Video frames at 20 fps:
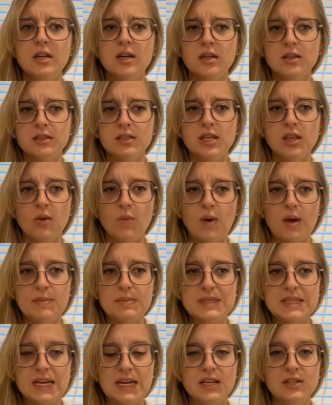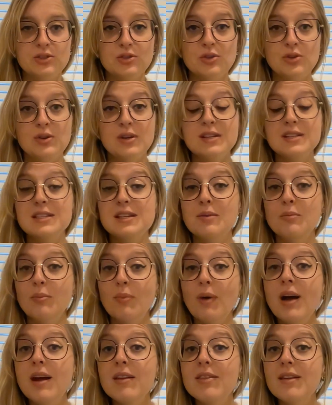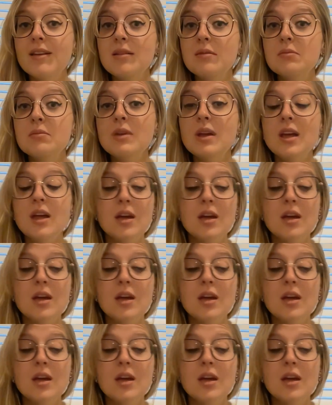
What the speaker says: onto the website so that you guys can buy them.